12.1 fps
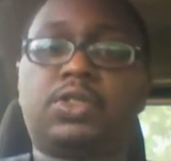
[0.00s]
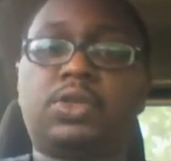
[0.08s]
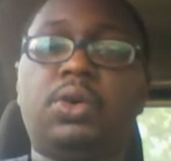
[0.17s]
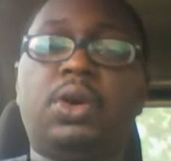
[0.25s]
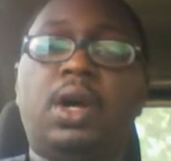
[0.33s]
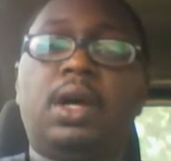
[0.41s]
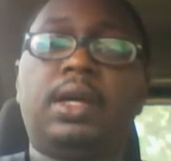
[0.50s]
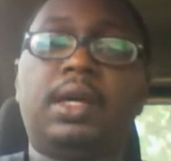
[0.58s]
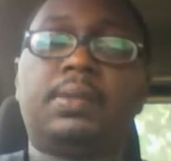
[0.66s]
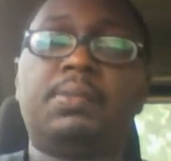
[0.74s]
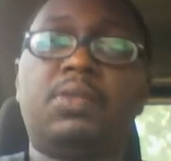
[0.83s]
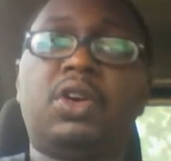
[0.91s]
So
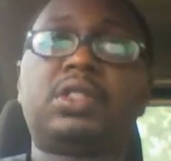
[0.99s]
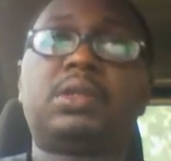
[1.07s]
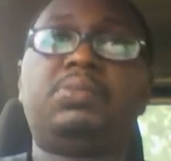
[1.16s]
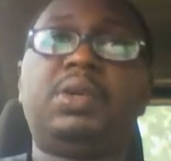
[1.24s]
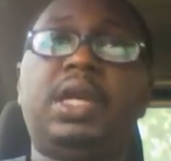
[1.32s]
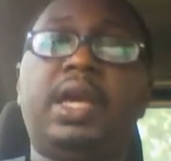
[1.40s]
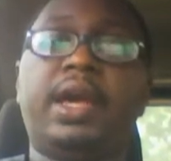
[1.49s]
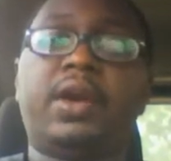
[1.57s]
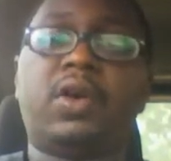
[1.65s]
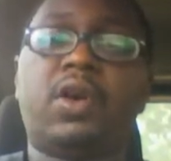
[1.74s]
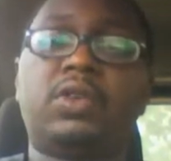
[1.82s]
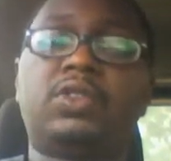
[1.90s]
it must be a
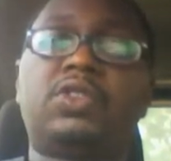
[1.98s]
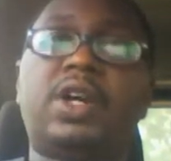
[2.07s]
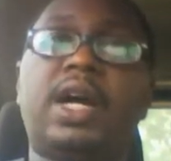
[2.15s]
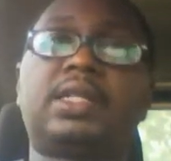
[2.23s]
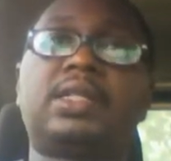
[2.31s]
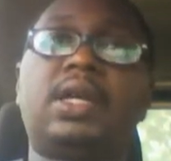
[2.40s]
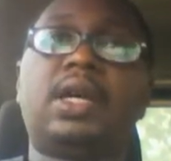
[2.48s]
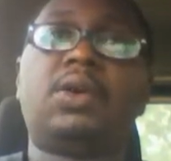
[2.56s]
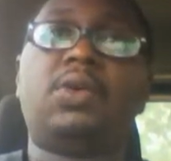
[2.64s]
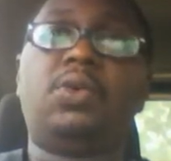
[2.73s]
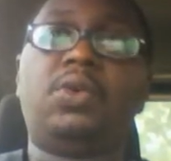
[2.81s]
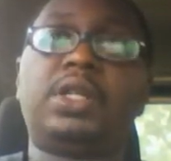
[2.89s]
contract
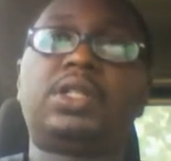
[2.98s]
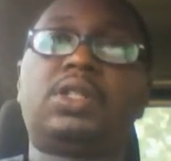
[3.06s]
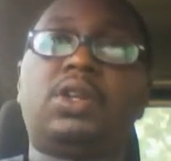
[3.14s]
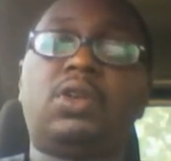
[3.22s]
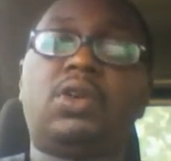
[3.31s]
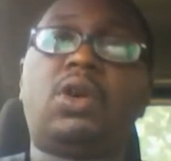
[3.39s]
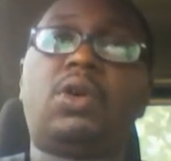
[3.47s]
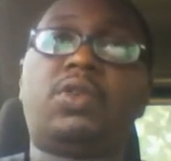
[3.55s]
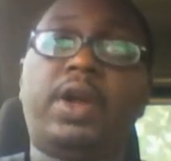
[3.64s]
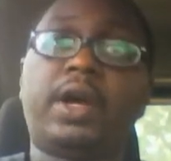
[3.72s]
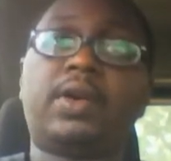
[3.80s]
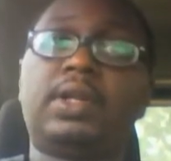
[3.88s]
which the law
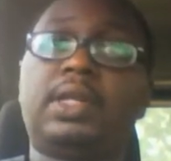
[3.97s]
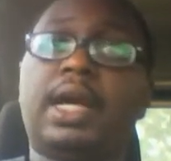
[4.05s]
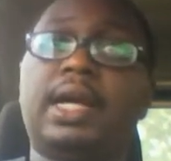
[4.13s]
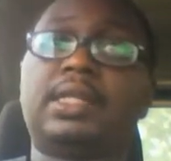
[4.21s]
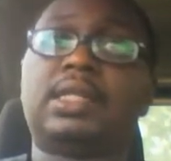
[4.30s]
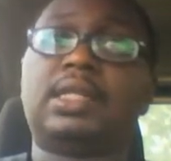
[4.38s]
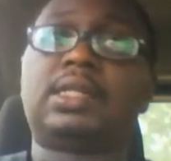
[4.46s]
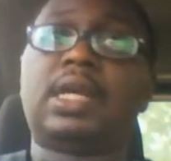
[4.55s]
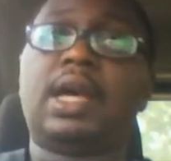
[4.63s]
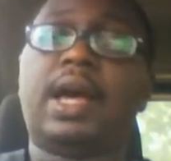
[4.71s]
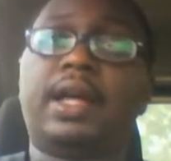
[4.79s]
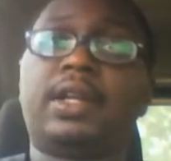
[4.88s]
recognizes
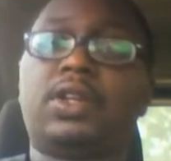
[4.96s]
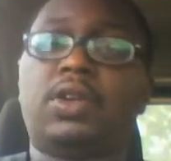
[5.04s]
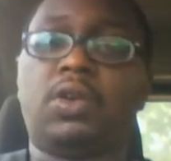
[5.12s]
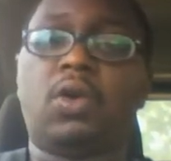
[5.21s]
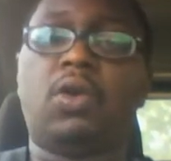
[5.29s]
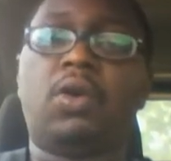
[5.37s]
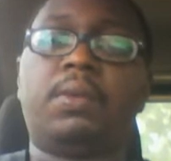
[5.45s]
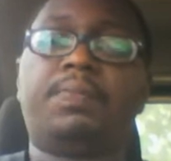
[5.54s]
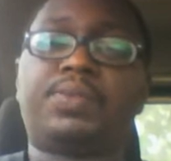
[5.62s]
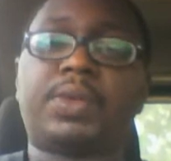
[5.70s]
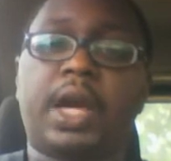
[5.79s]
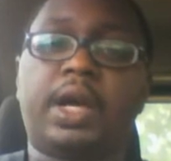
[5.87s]
and the law
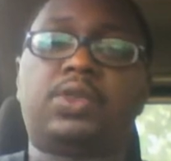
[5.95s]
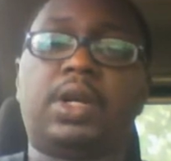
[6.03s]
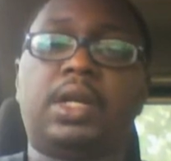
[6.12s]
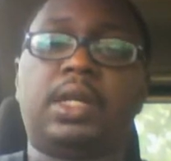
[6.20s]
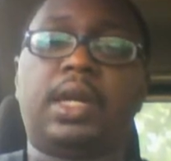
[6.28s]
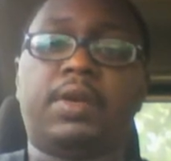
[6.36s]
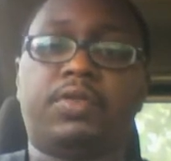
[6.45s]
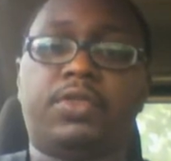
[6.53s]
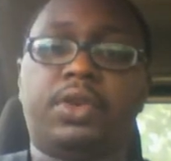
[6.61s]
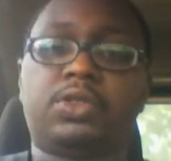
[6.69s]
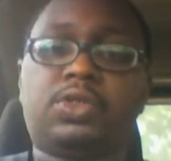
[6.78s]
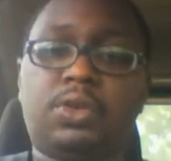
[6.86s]
actually
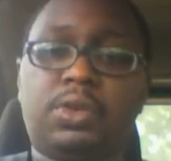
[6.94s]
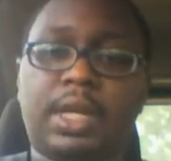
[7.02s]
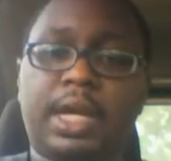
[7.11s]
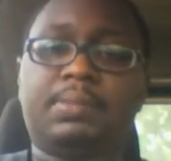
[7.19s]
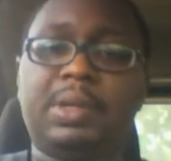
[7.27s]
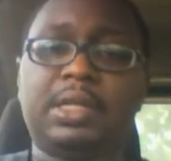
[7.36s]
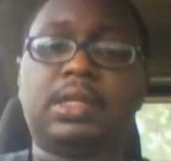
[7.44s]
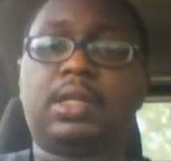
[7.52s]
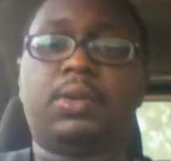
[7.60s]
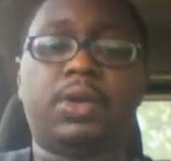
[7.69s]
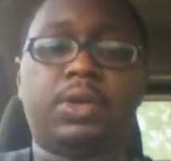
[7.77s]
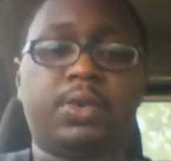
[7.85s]
enforces. So that's
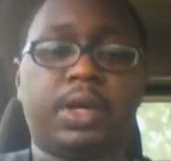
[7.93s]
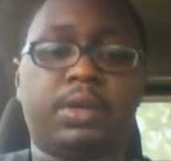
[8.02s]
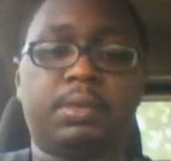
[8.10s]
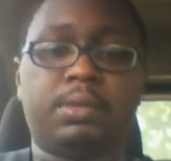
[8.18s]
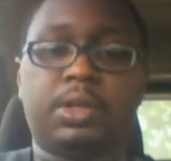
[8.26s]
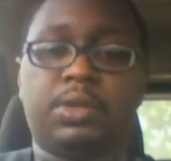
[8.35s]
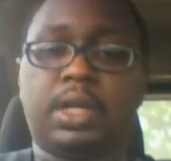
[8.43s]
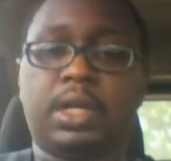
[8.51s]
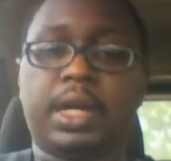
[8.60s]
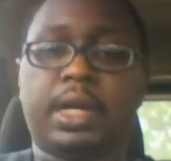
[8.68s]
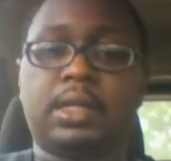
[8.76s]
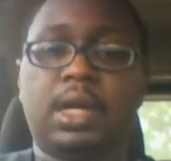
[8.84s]
basically what we're going to be
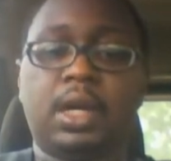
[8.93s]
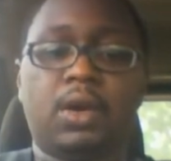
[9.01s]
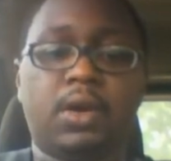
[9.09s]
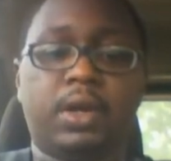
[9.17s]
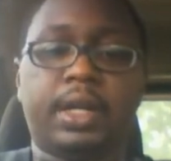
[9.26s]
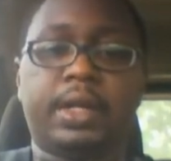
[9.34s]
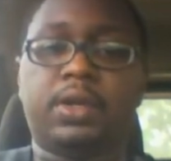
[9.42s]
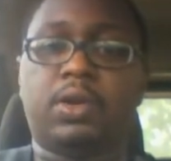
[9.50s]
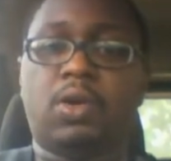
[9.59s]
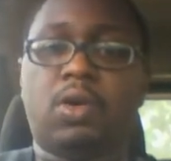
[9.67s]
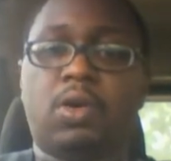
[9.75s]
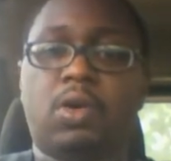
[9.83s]
looking at under the
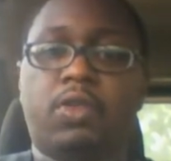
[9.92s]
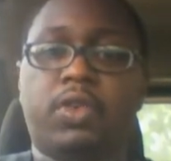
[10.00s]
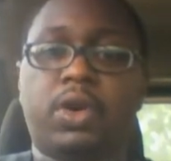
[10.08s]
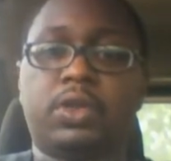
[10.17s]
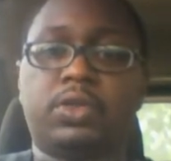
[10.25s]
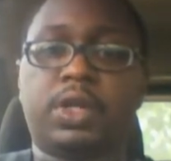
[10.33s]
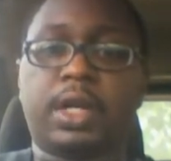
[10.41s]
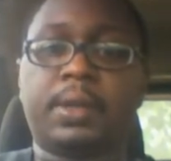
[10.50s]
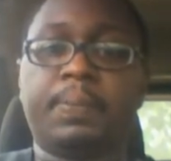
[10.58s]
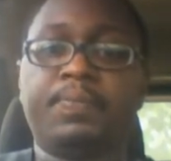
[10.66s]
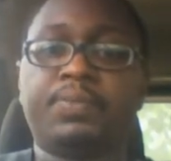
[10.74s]
law contract.